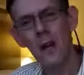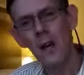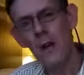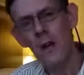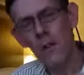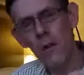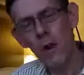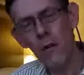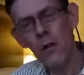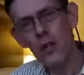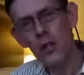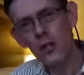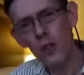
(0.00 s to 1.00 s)
the
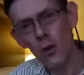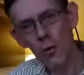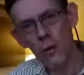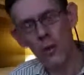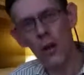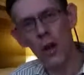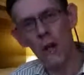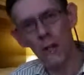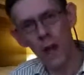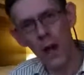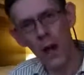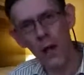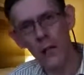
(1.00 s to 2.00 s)
very source of
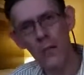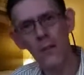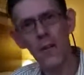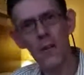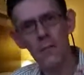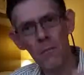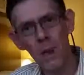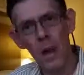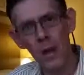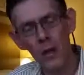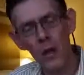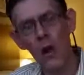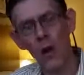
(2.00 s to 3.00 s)
life that
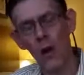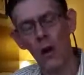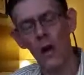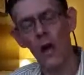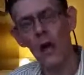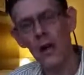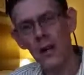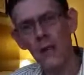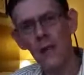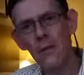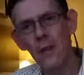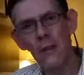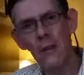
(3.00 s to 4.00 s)
made God
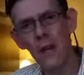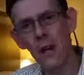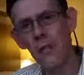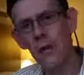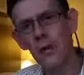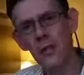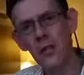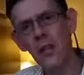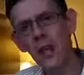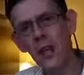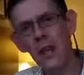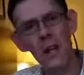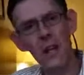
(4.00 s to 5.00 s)
give his son. Because at the end of the